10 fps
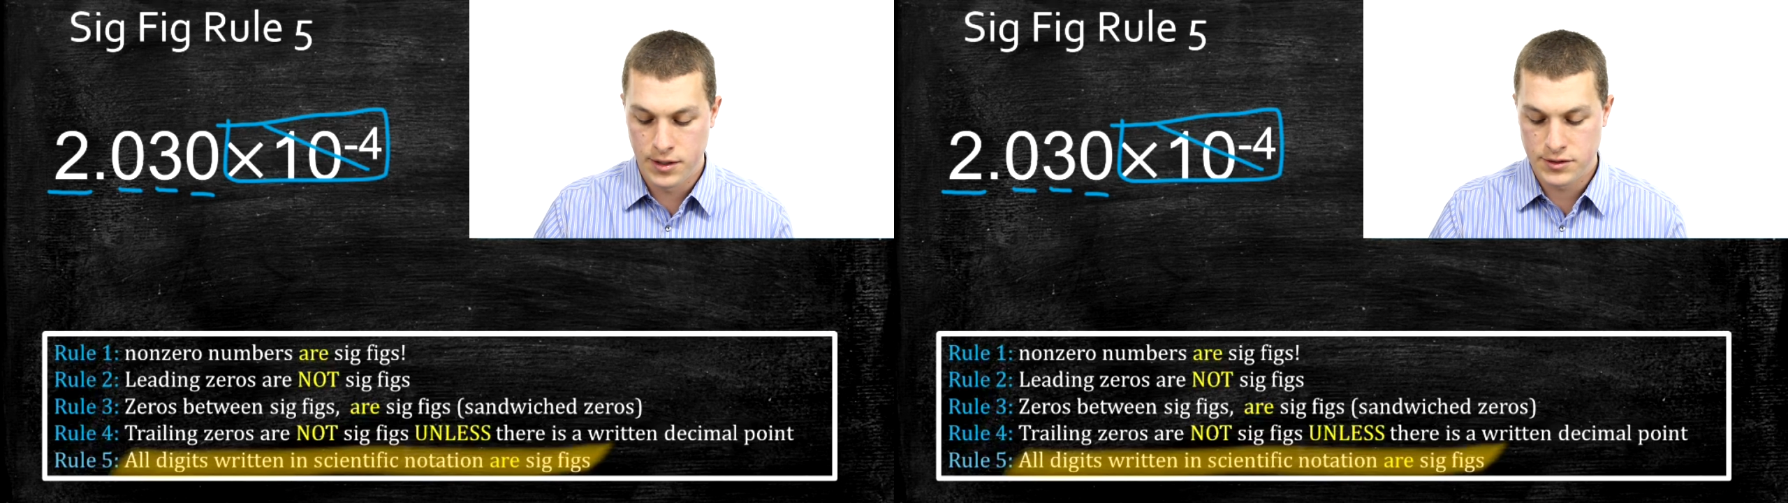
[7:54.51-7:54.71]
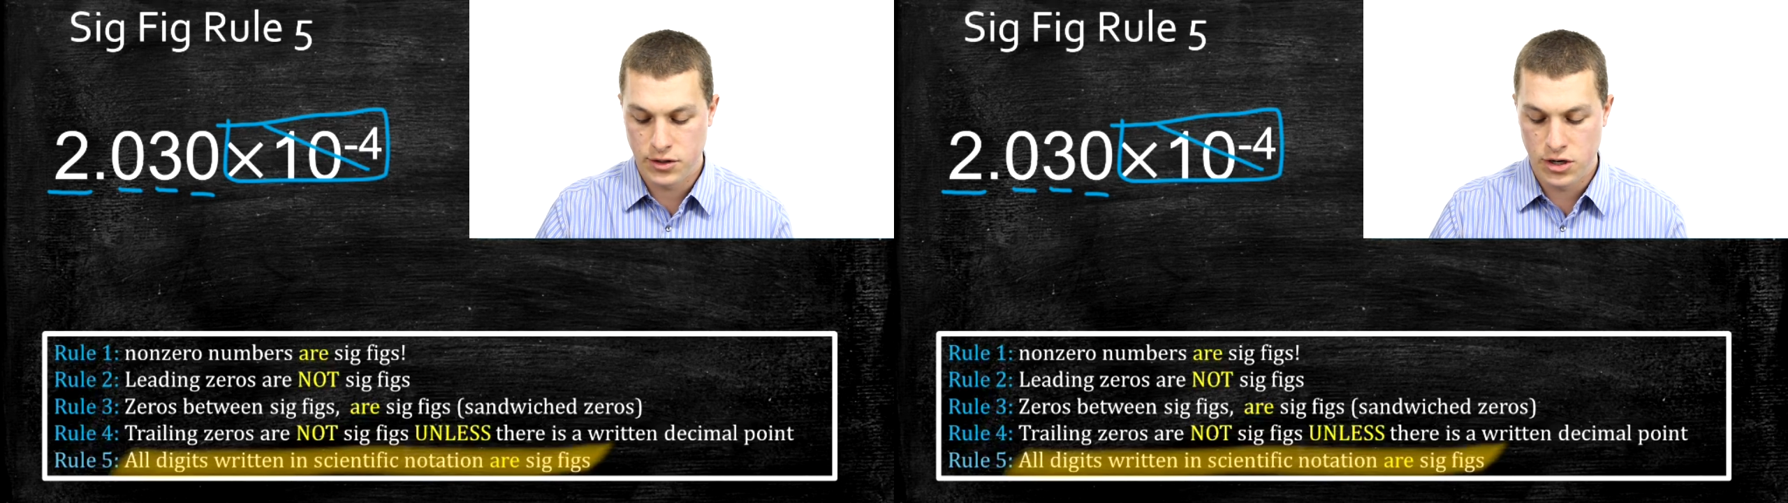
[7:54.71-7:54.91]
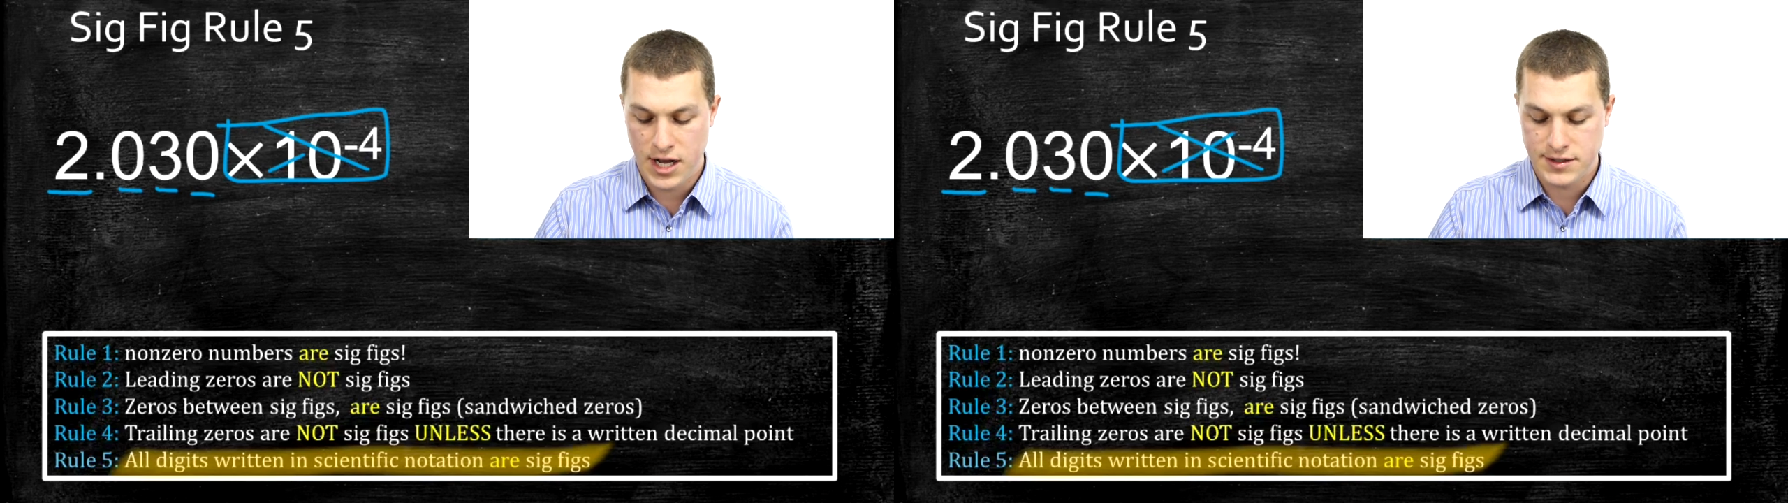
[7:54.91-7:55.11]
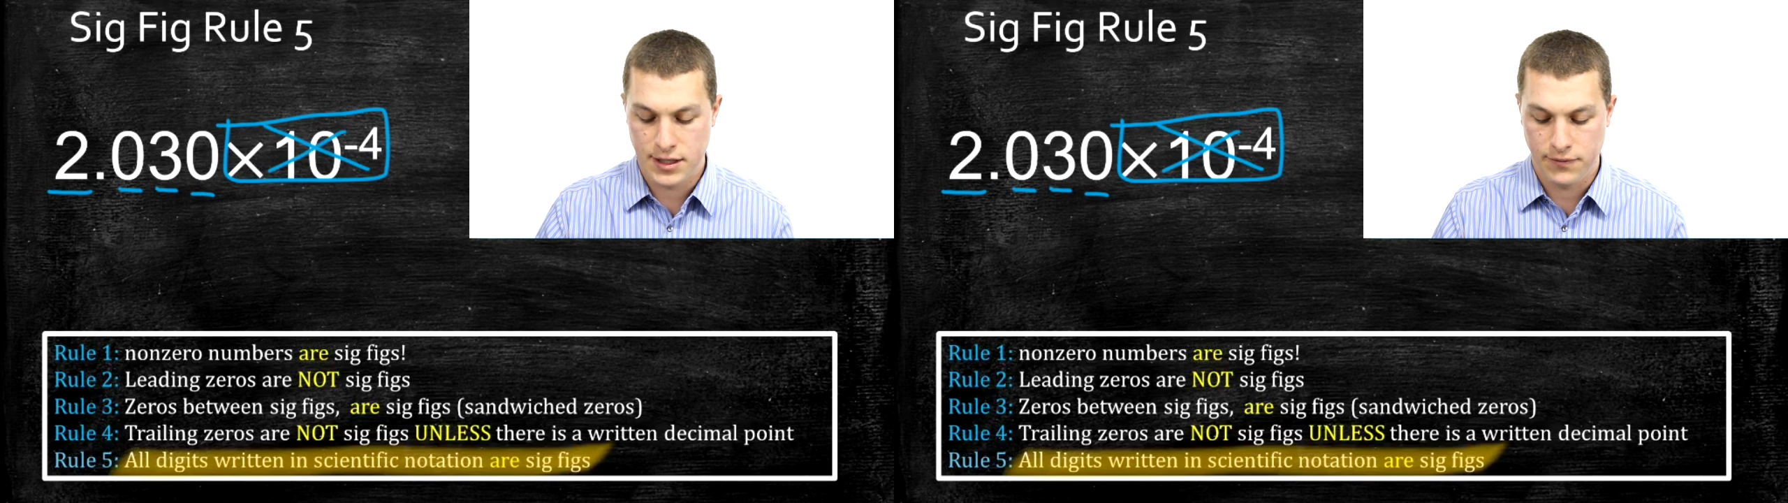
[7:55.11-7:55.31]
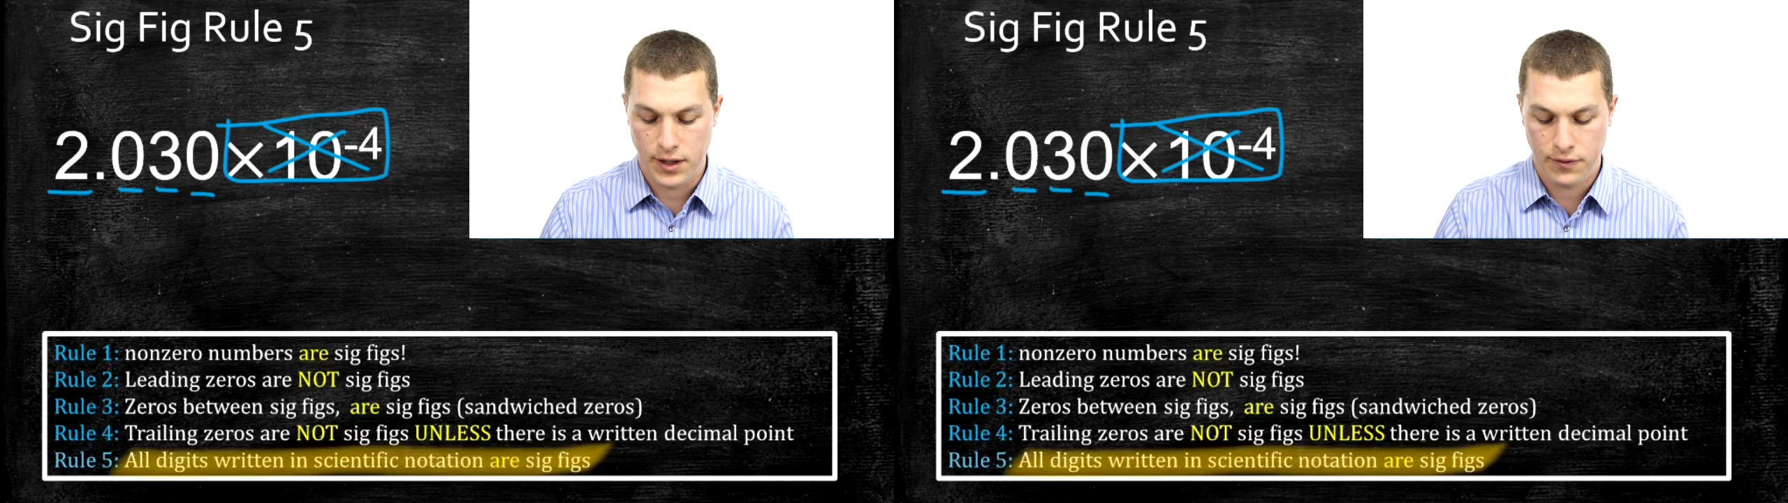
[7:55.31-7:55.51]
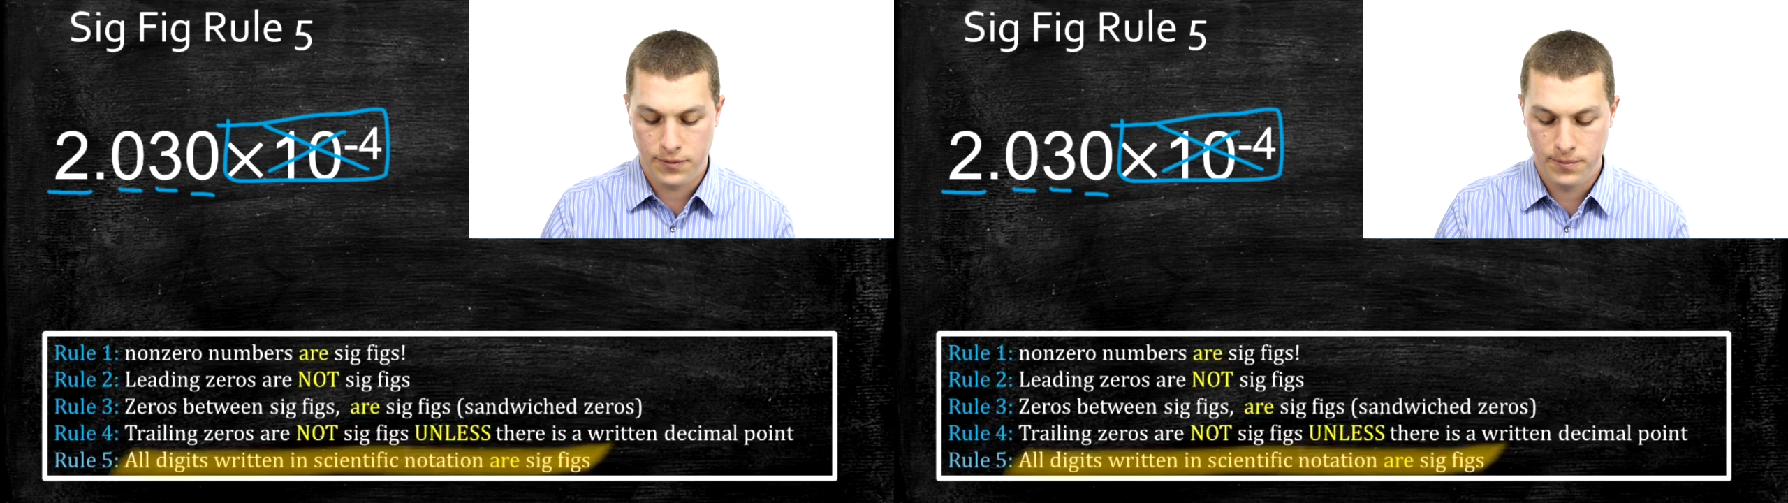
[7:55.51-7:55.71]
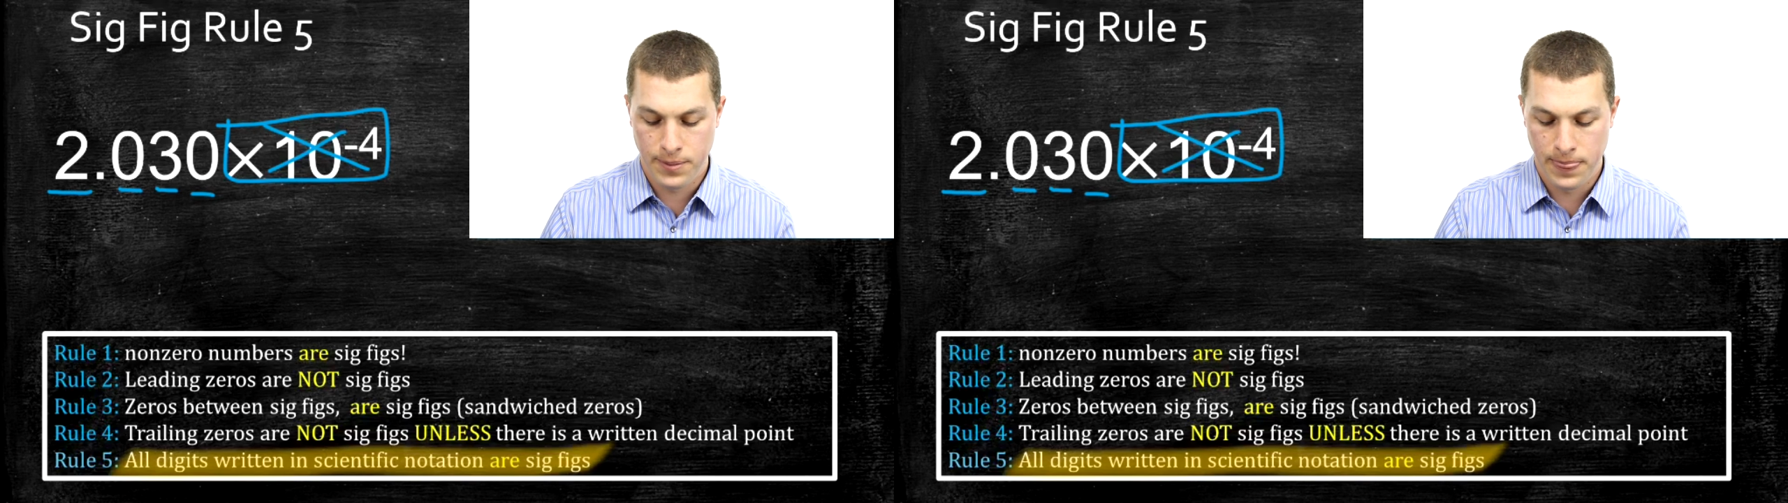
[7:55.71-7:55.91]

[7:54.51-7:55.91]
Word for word: So they're not sig figs.